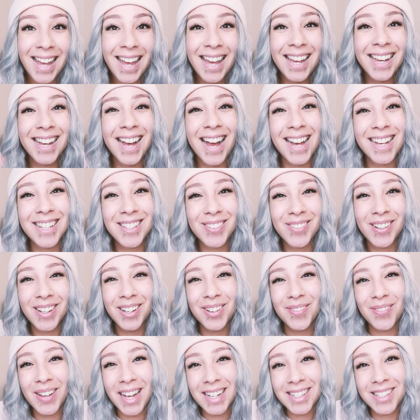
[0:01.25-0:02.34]
Hey guys,
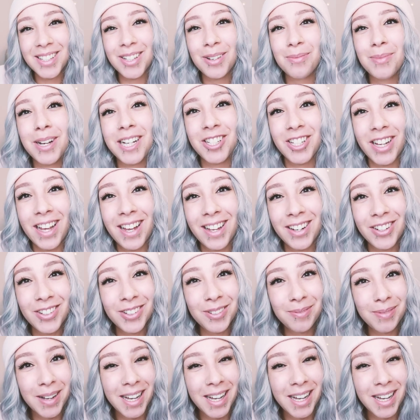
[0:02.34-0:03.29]
welcome back to my channel.